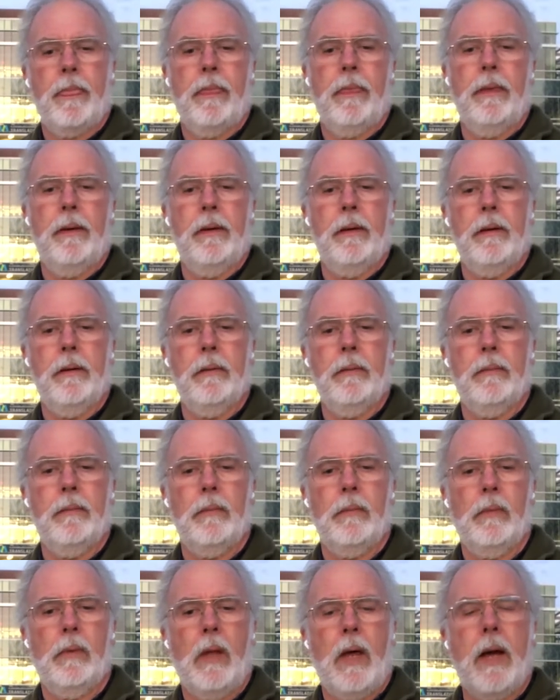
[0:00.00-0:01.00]
the
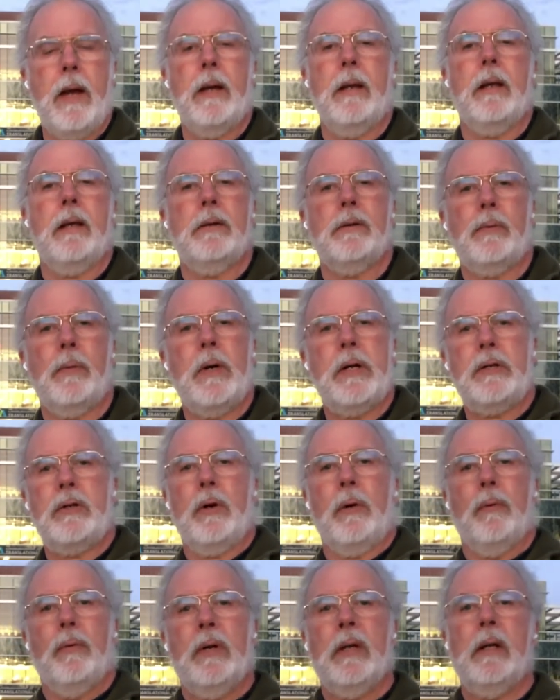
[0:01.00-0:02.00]
light is reaching
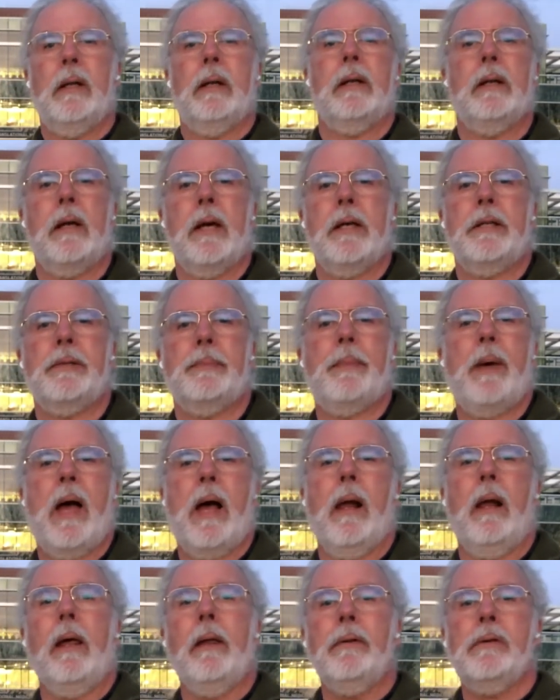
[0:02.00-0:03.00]
a really nice
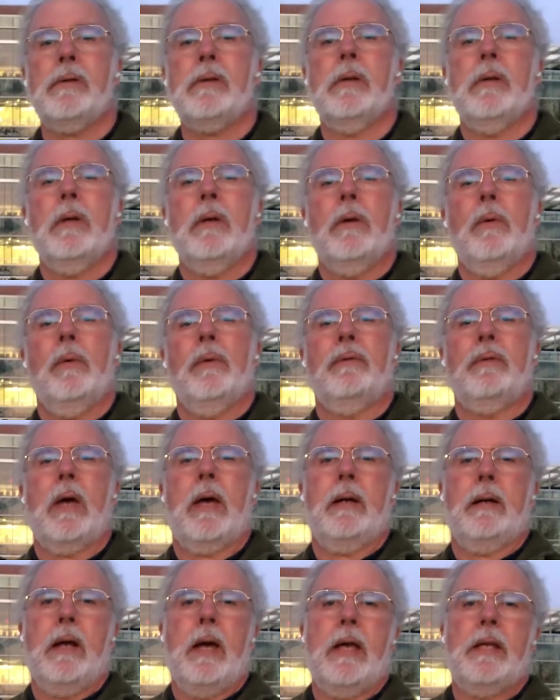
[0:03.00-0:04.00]
balance. We've
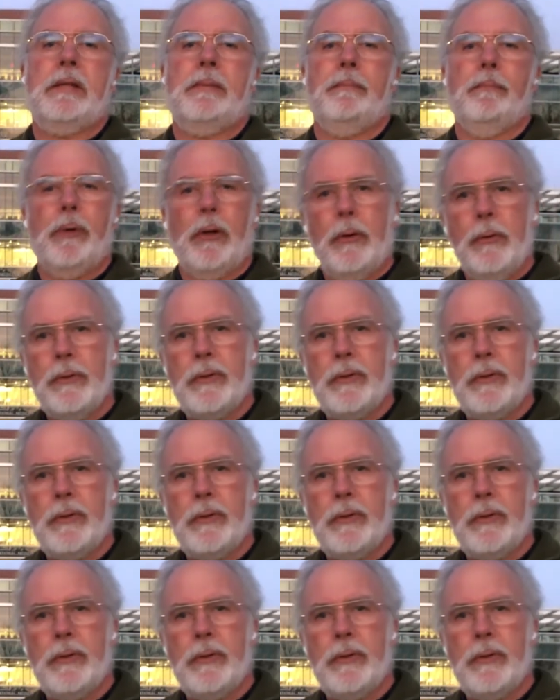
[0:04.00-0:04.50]
got nice blue